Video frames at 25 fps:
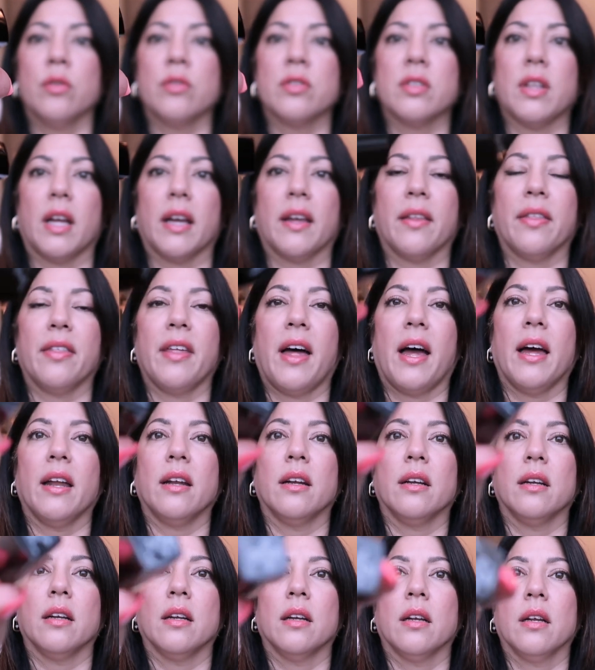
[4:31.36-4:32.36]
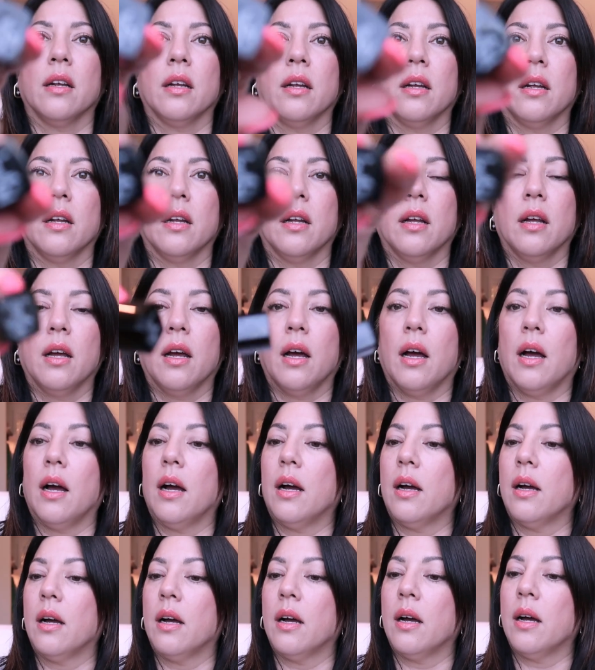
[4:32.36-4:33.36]
looks like that.
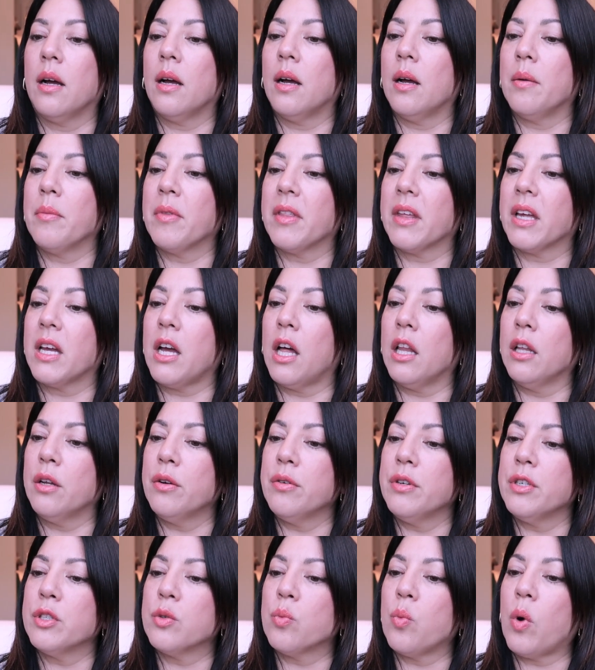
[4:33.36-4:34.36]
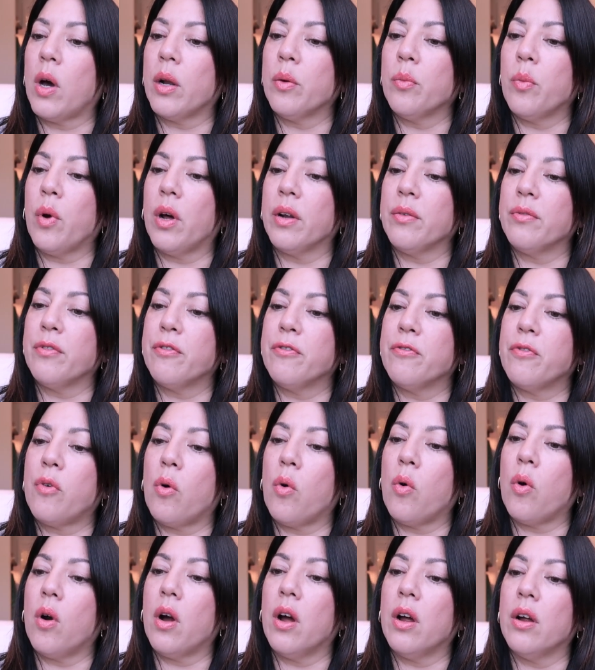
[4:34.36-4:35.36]
Um, the color is one one
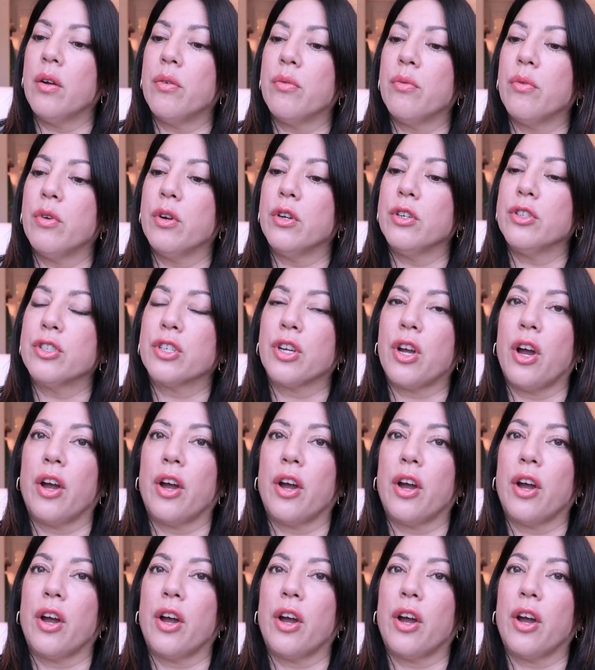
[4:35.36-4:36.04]
four Rouge